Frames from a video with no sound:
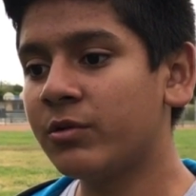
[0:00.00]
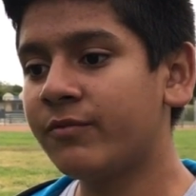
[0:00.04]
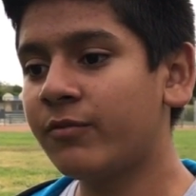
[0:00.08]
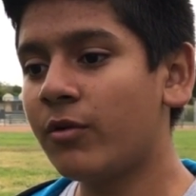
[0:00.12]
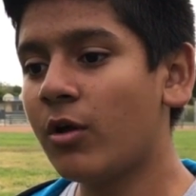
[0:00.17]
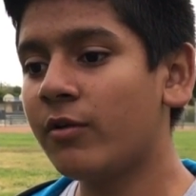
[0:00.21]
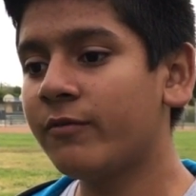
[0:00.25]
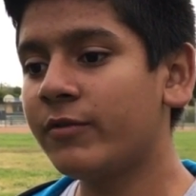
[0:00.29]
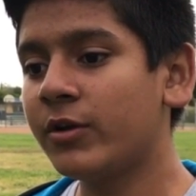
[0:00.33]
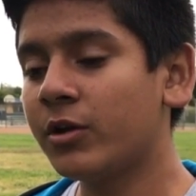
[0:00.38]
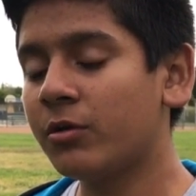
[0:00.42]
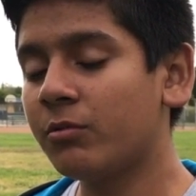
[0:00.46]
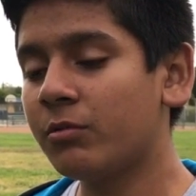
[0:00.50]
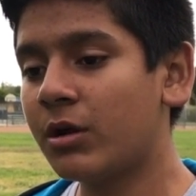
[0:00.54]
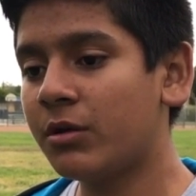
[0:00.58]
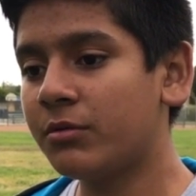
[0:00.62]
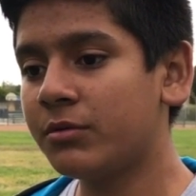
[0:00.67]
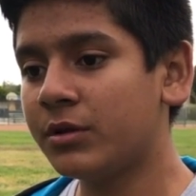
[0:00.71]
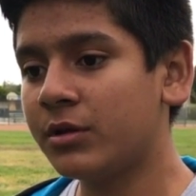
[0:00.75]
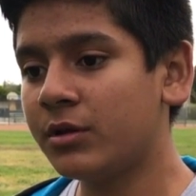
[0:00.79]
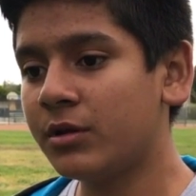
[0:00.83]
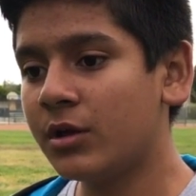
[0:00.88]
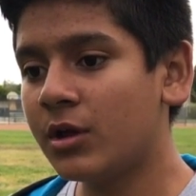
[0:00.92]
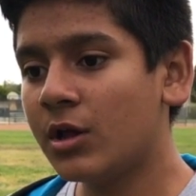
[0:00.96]
revolving
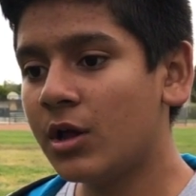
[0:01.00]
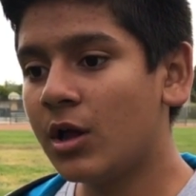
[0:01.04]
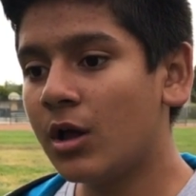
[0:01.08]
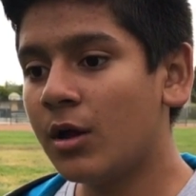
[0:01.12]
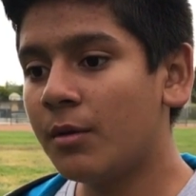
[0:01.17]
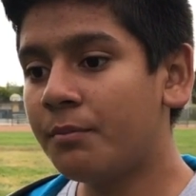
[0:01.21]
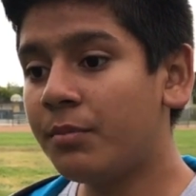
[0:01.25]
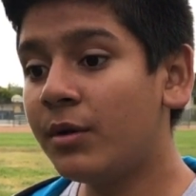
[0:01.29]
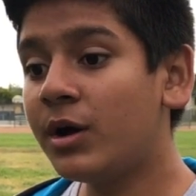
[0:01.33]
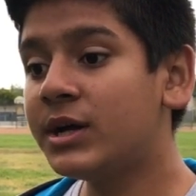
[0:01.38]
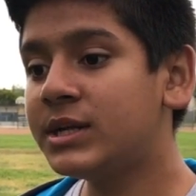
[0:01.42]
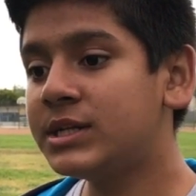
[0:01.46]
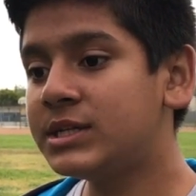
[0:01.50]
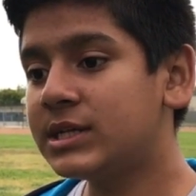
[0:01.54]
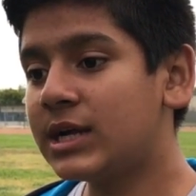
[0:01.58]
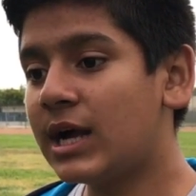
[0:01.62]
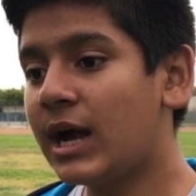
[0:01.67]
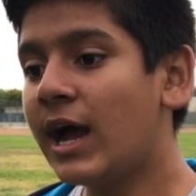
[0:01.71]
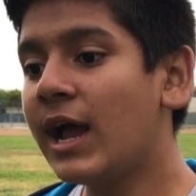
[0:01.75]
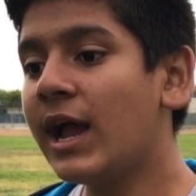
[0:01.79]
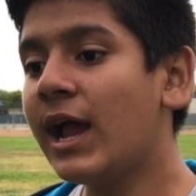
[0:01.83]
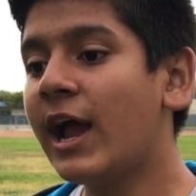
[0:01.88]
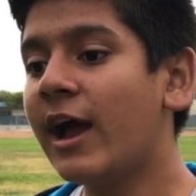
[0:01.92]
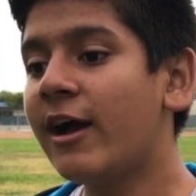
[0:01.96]
around it. But
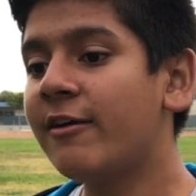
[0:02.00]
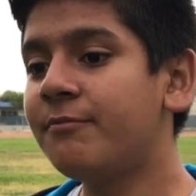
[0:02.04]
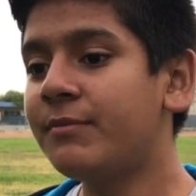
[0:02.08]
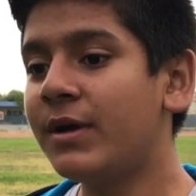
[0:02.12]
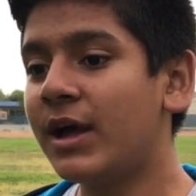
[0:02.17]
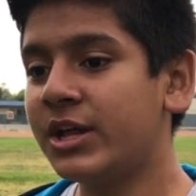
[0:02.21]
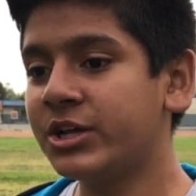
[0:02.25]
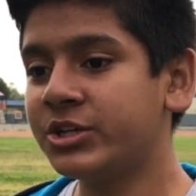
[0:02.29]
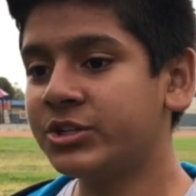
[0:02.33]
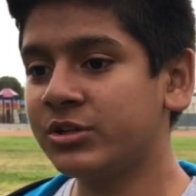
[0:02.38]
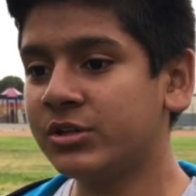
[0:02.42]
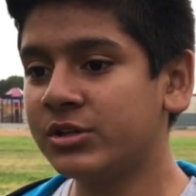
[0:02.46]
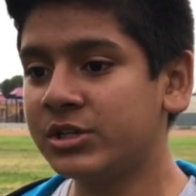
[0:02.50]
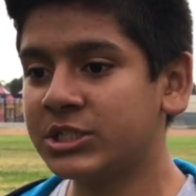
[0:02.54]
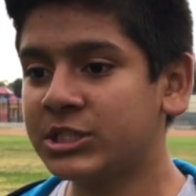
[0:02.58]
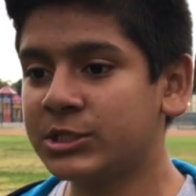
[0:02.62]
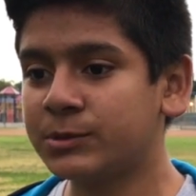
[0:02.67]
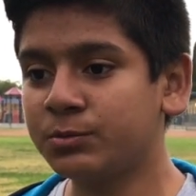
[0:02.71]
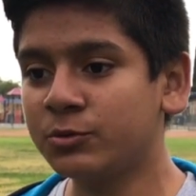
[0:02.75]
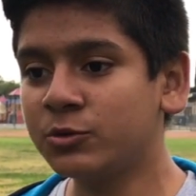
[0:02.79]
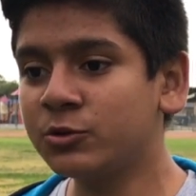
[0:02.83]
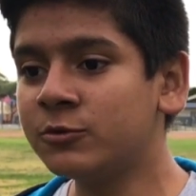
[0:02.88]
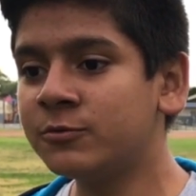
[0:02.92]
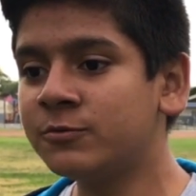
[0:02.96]
I have managed to
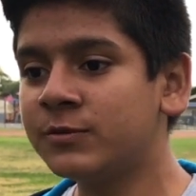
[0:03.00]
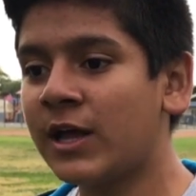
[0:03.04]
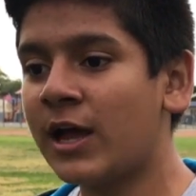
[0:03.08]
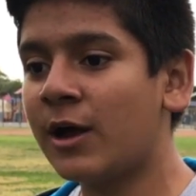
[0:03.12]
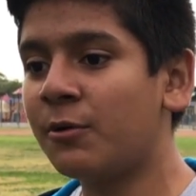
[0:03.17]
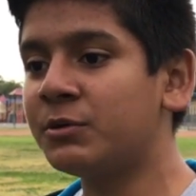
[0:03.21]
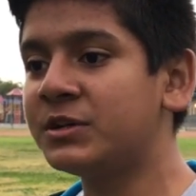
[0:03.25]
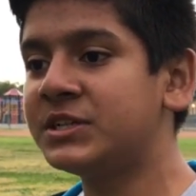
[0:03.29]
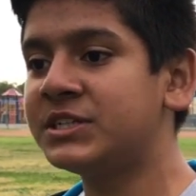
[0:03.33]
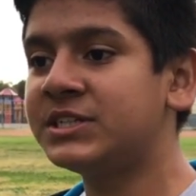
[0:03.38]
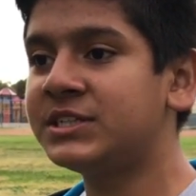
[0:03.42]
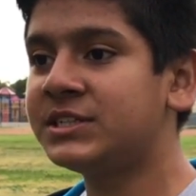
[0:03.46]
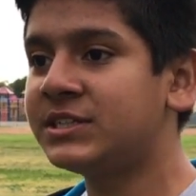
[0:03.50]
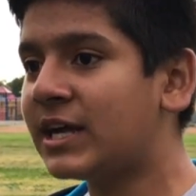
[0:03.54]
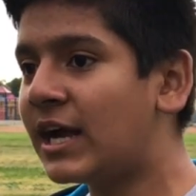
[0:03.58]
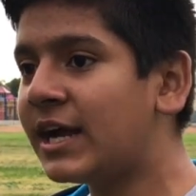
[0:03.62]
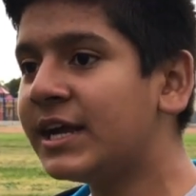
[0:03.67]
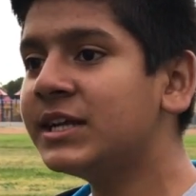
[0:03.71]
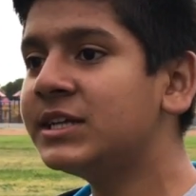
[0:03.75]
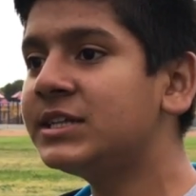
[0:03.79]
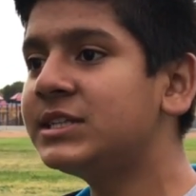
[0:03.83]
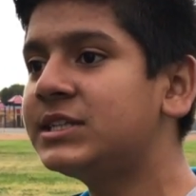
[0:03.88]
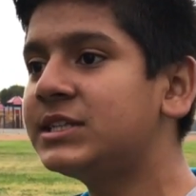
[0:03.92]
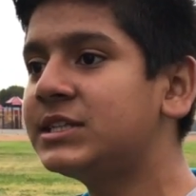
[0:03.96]
disprove that with
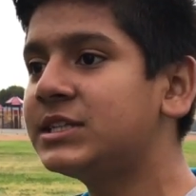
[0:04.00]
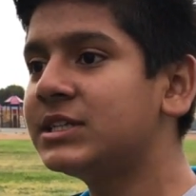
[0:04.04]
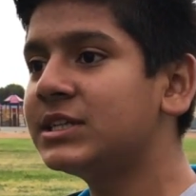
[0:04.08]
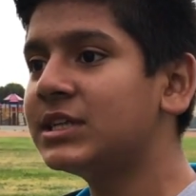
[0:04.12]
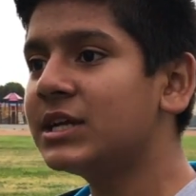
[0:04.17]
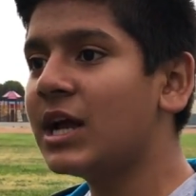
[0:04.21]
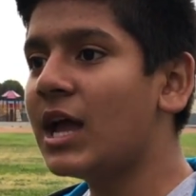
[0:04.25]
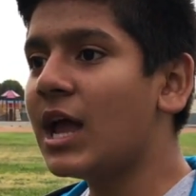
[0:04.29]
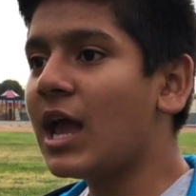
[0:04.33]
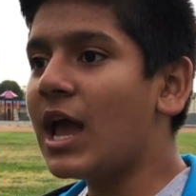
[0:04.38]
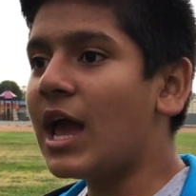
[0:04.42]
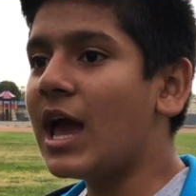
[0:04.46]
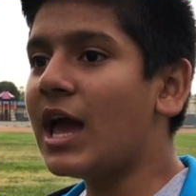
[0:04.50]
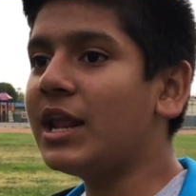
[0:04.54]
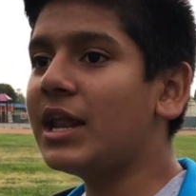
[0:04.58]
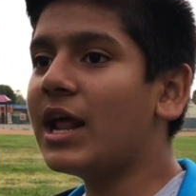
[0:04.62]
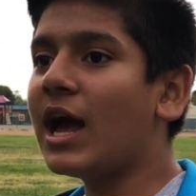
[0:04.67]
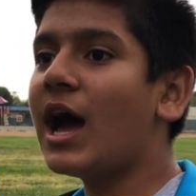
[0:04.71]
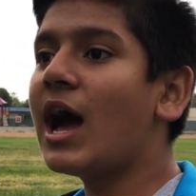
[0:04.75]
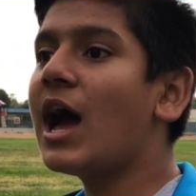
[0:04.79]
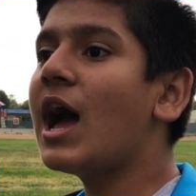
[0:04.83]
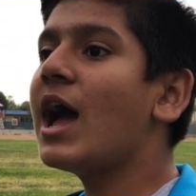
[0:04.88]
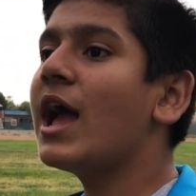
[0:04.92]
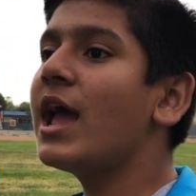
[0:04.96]
science, and
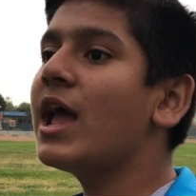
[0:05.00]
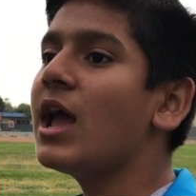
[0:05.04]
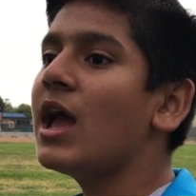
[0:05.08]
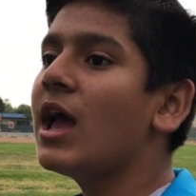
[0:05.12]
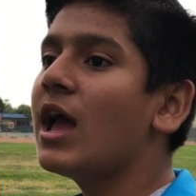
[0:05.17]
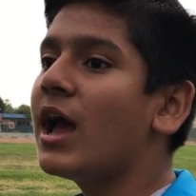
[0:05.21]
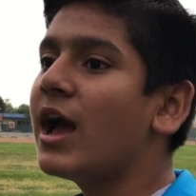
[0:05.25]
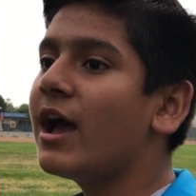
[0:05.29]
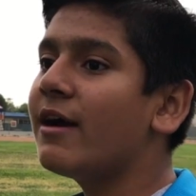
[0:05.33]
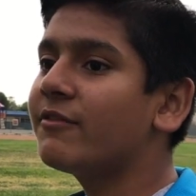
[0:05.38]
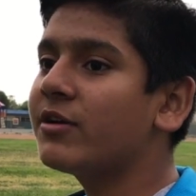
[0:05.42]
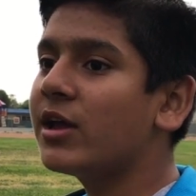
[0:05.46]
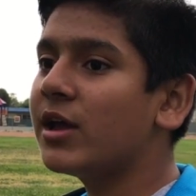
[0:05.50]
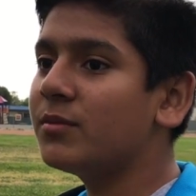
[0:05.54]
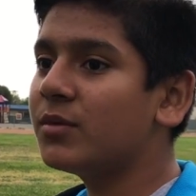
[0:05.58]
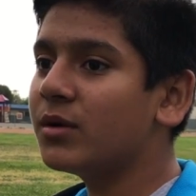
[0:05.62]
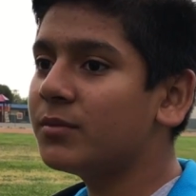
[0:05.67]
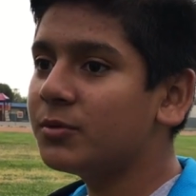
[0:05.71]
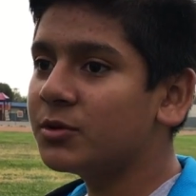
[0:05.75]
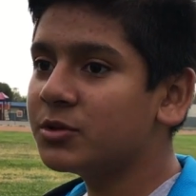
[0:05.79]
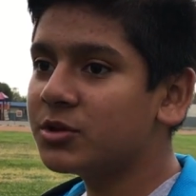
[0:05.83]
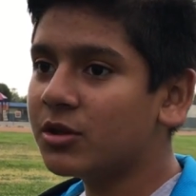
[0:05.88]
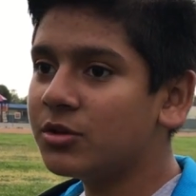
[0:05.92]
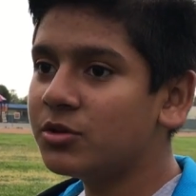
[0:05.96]
I have came
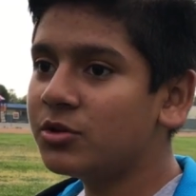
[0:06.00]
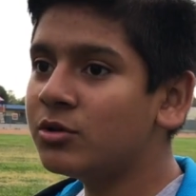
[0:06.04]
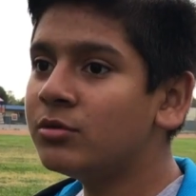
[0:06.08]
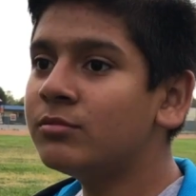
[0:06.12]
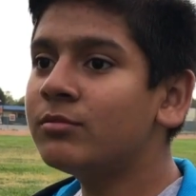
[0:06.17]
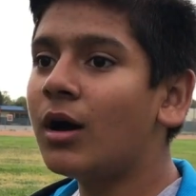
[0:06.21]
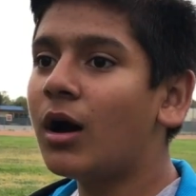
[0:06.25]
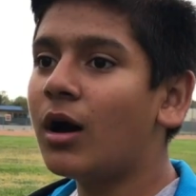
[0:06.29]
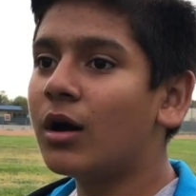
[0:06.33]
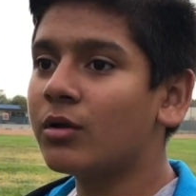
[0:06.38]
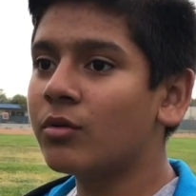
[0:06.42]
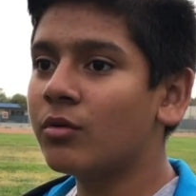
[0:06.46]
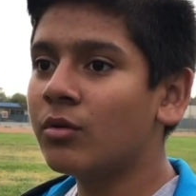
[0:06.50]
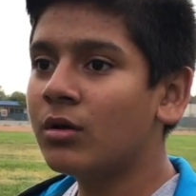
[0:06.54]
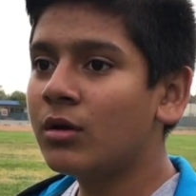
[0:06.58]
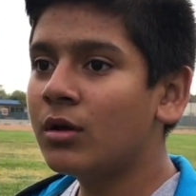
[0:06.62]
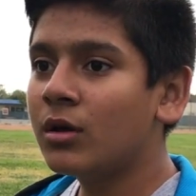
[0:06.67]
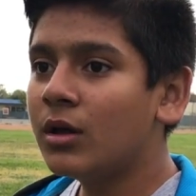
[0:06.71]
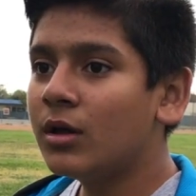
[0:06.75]
up with a new model,